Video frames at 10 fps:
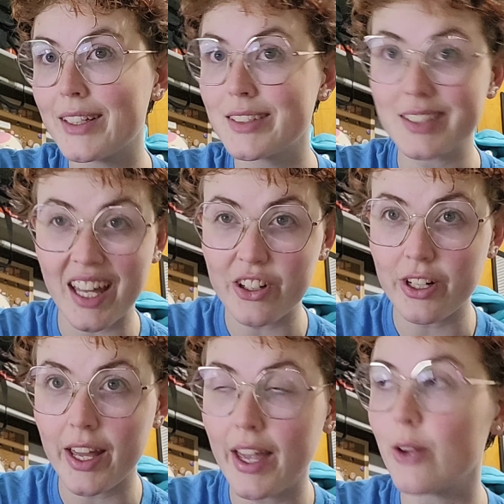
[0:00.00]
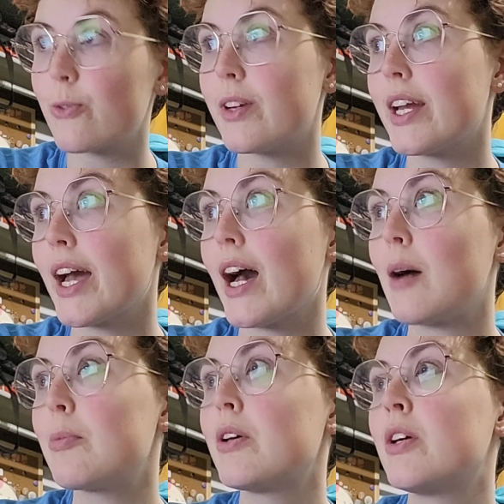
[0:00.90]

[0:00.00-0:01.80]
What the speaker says: Saturday recap.